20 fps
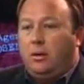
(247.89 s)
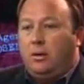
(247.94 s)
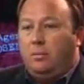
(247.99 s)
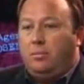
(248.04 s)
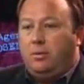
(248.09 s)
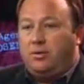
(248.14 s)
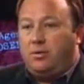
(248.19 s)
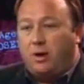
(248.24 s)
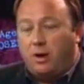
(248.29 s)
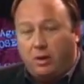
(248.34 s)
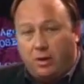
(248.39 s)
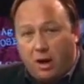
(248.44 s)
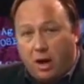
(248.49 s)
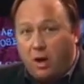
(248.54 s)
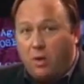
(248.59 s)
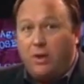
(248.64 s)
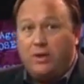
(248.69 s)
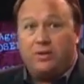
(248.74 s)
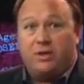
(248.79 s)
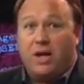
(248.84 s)

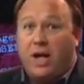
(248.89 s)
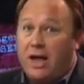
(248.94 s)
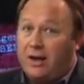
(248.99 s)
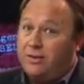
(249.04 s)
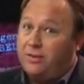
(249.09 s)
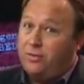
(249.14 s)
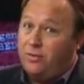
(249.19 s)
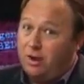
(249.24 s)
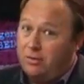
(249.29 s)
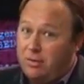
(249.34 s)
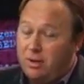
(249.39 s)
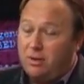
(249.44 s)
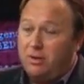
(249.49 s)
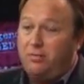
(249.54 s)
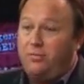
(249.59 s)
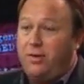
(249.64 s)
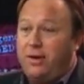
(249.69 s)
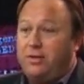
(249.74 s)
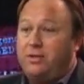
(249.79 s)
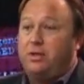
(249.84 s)
Paterno has gotten
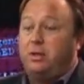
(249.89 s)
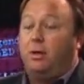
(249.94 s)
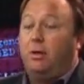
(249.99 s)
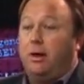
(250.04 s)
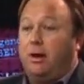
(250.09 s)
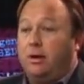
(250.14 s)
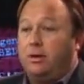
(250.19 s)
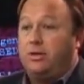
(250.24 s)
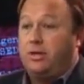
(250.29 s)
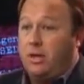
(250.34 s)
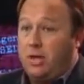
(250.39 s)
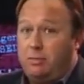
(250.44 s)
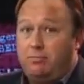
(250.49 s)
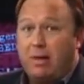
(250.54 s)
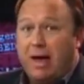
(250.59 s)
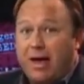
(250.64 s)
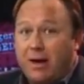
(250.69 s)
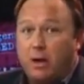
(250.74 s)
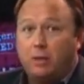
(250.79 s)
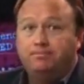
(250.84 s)
criminal defense lawyers, and
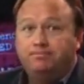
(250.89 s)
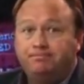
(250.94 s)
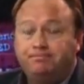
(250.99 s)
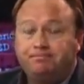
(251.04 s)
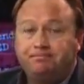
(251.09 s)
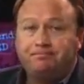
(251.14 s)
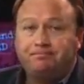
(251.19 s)
he better,